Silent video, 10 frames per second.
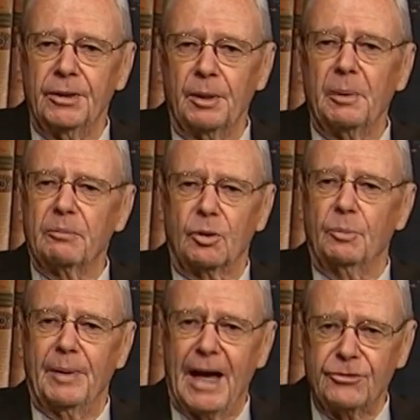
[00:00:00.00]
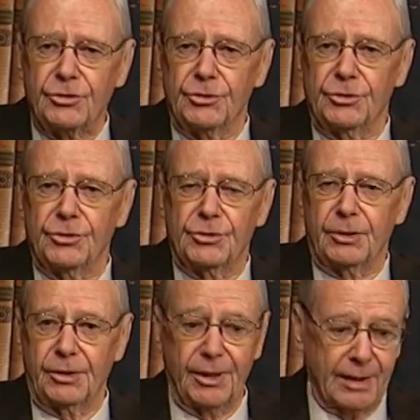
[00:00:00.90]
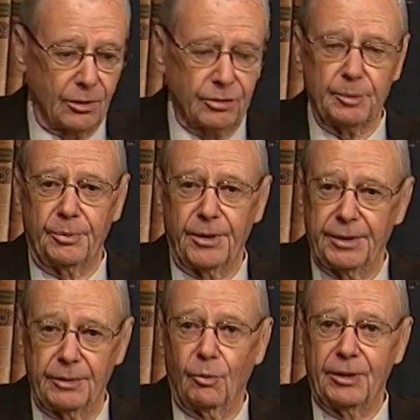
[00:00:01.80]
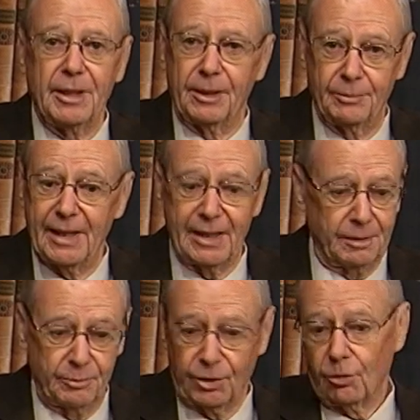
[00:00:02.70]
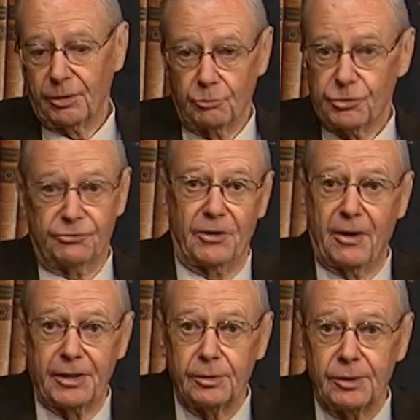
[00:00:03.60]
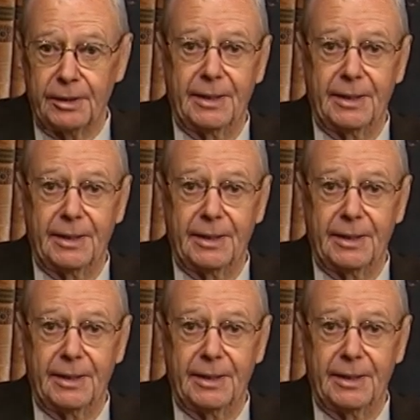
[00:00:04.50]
the biblical passages, God looked upon what he had made, and behold, it was very good.